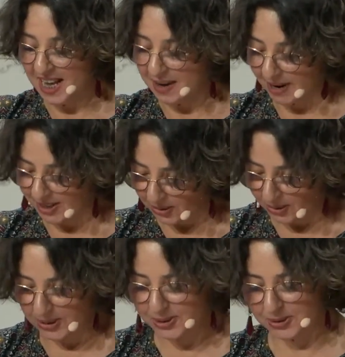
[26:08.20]
but
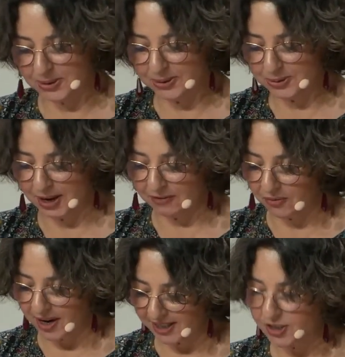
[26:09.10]
also to have
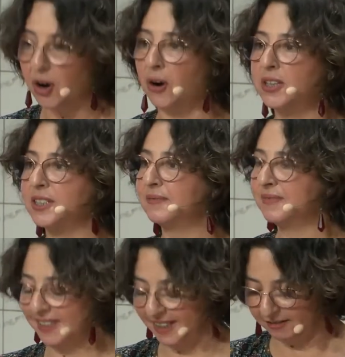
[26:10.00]
already taught
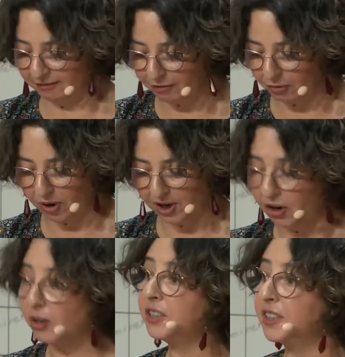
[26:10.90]
in 4
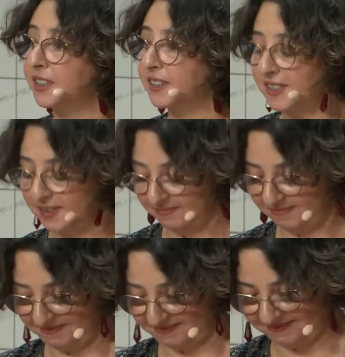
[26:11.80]
continents.
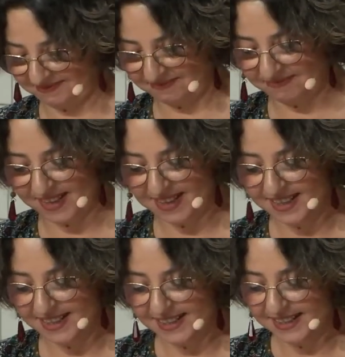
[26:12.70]

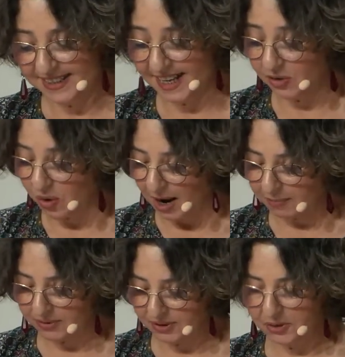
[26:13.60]
They grew
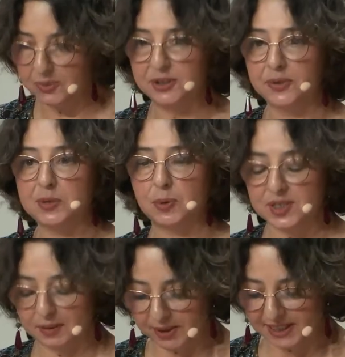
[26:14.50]
up with the
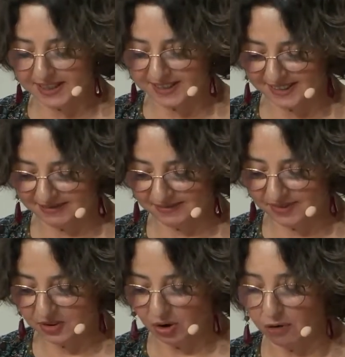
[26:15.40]
responsibility
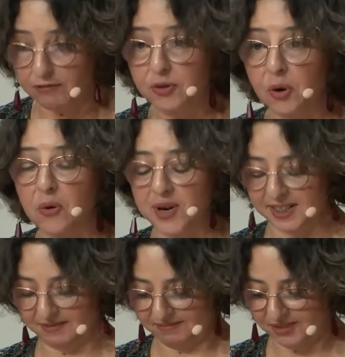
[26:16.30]
of
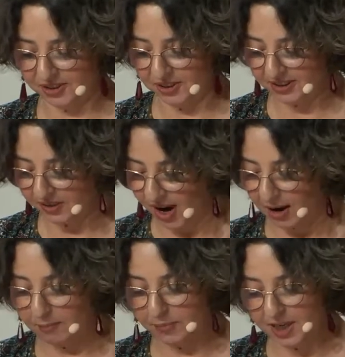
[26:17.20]
growing the
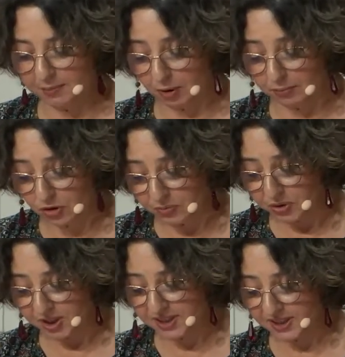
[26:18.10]
crump hip-hop
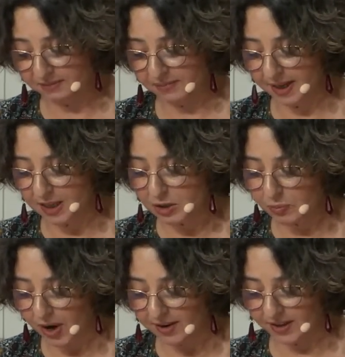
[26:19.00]
community and
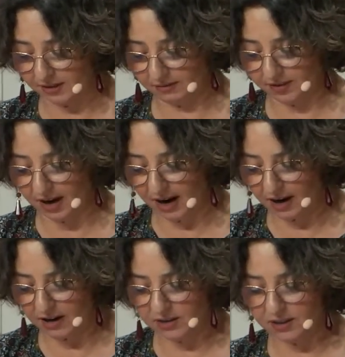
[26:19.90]
spreading the
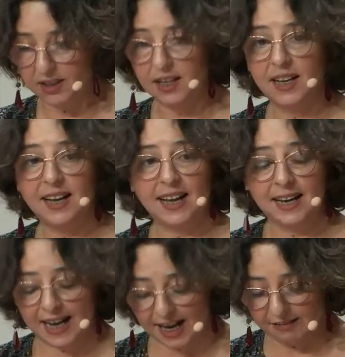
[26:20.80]
art
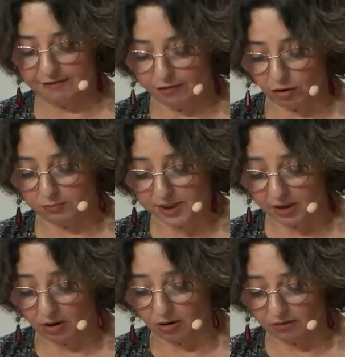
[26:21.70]
and life form they
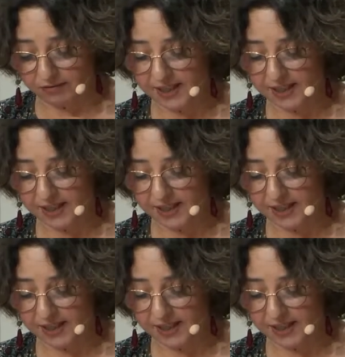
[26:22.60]
love,